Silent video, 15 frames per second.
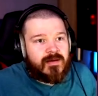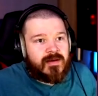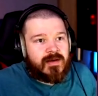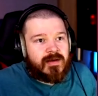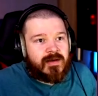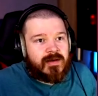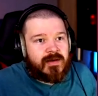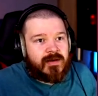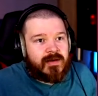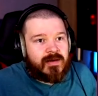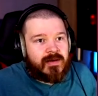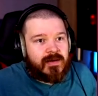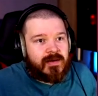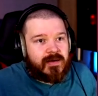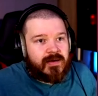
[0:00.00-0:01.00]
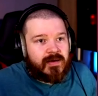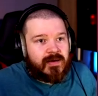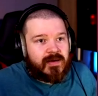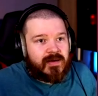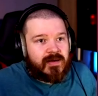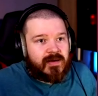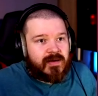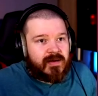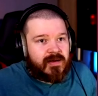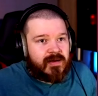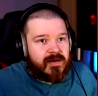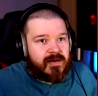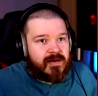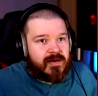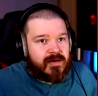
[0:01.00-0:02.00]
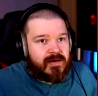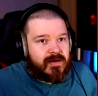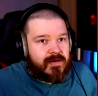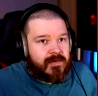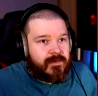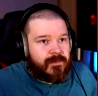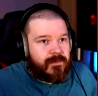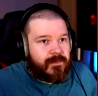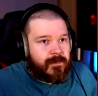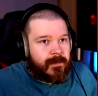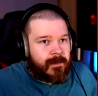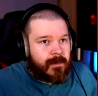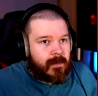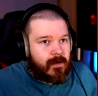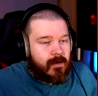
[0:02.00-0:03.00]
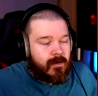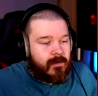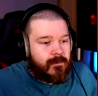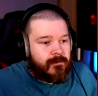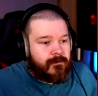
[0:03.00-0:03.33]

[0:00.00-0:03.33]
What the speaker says: Nobody speaks.